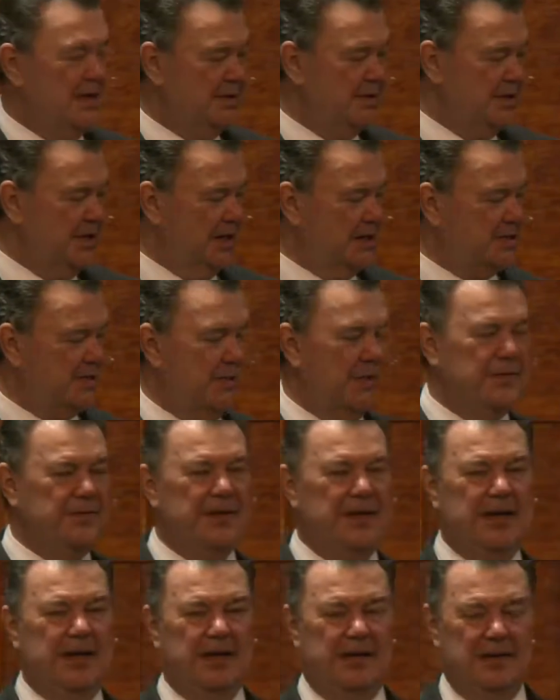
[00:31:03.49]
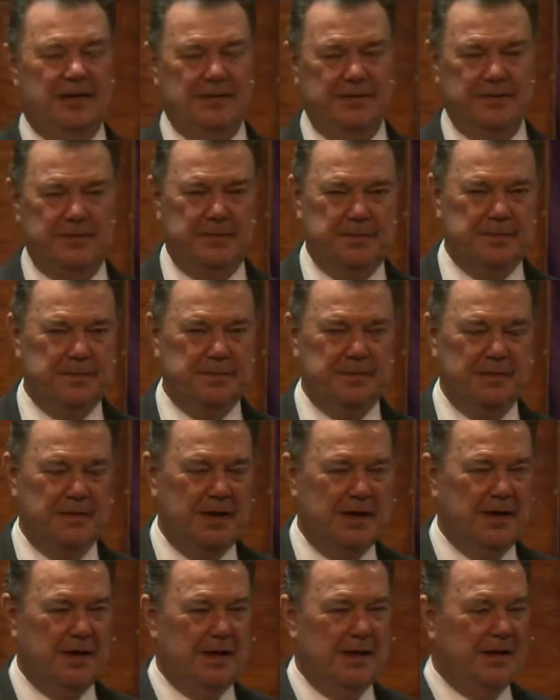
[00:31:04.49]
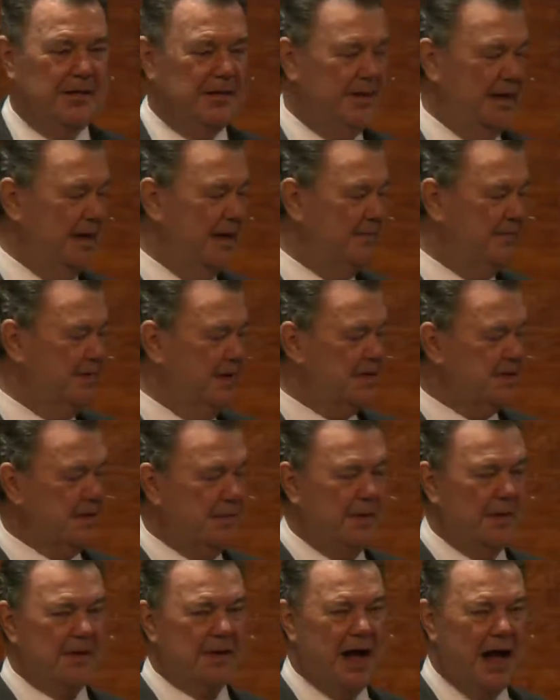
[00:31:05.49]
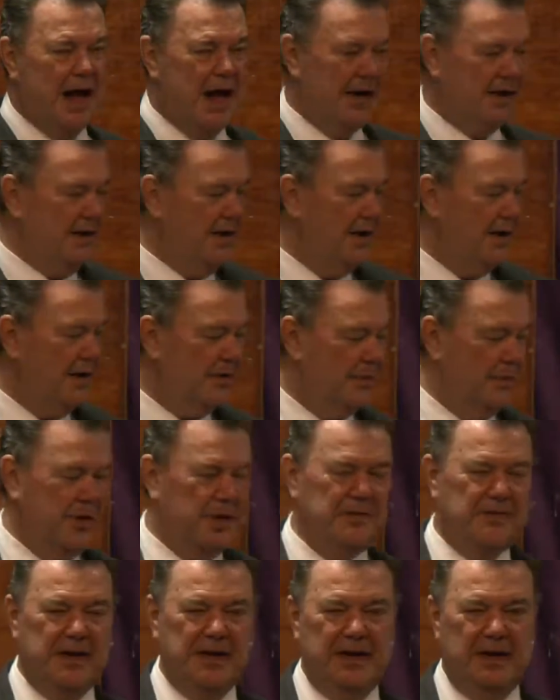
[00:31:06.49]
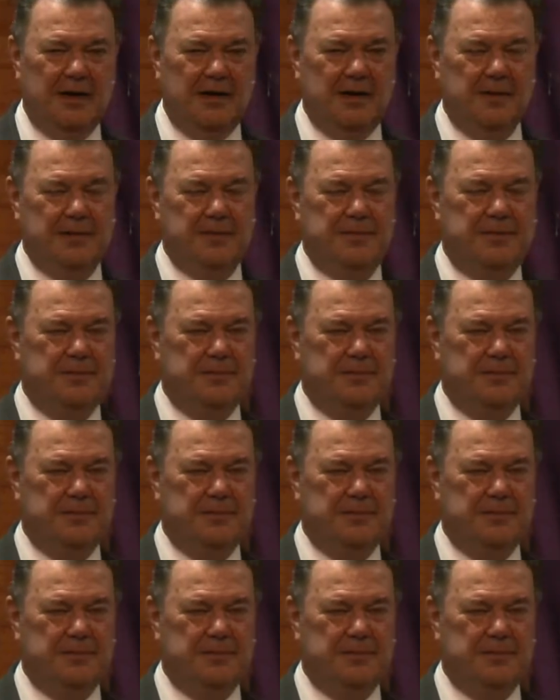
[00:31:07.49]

just revealed. The invisible God revealed.